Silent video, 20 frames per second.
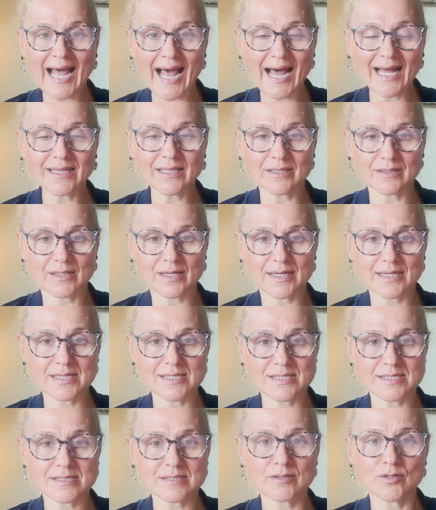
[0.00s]

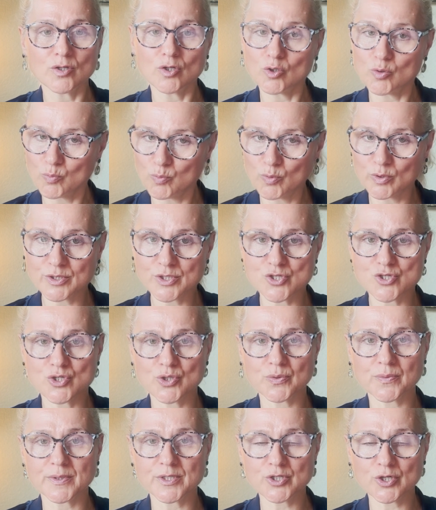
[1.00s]
analyze what is
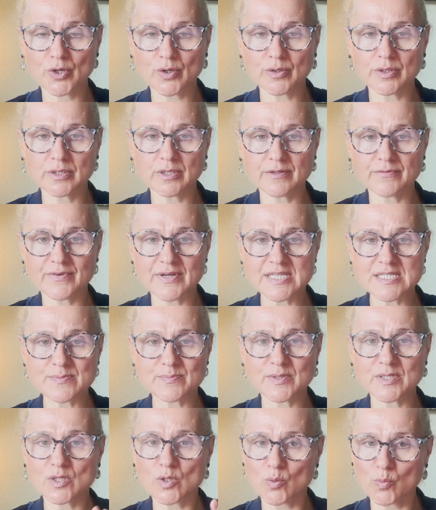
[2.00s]
your return on
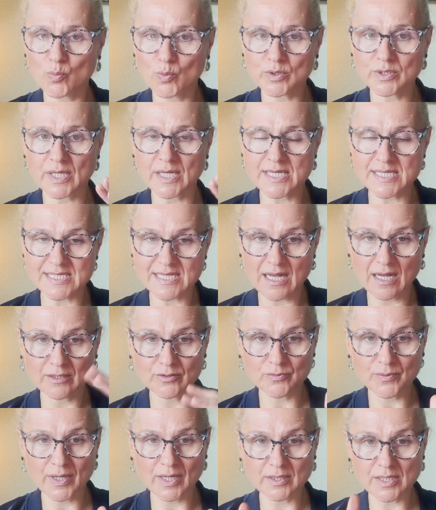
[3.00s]
investment, what is
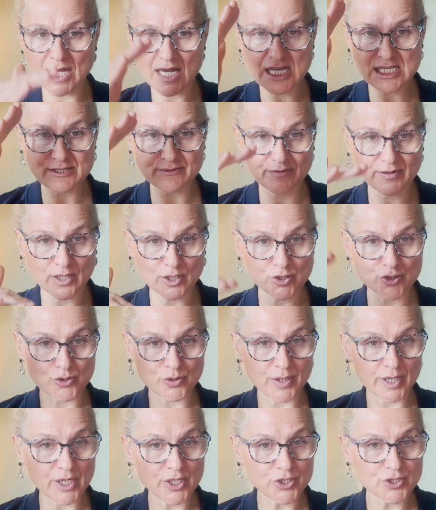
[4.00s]
unrealized
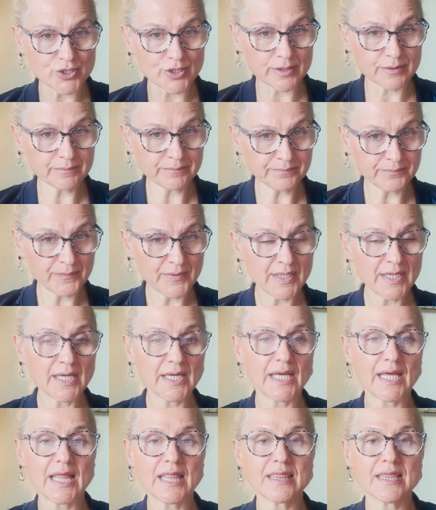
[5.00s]
fluctuation
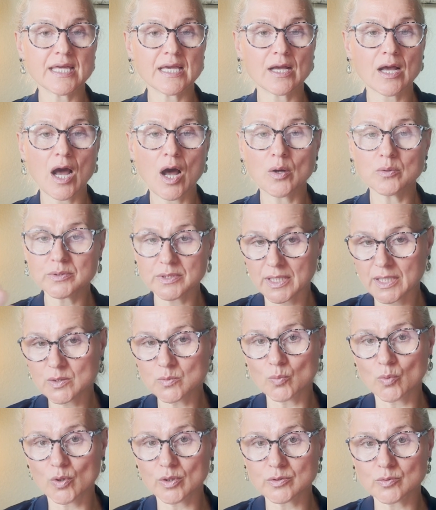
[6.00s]
in the account, and
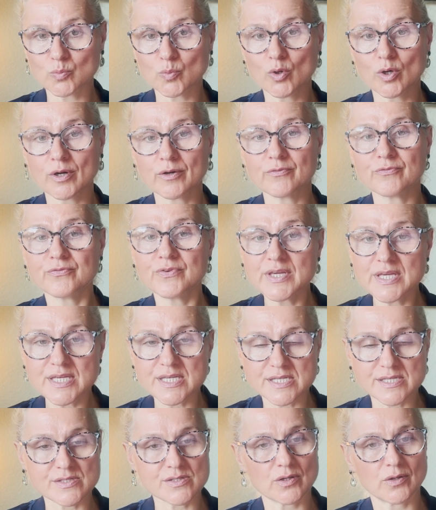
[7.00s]
what were
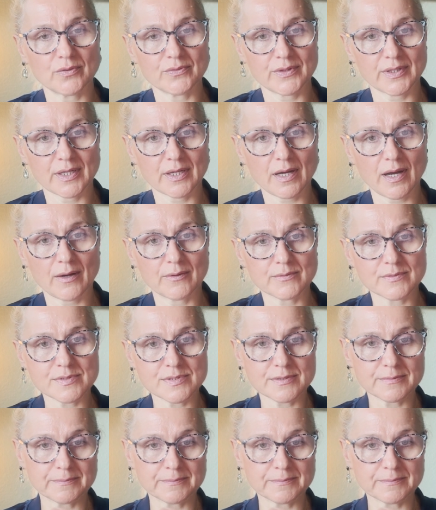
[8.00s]
fees on the account.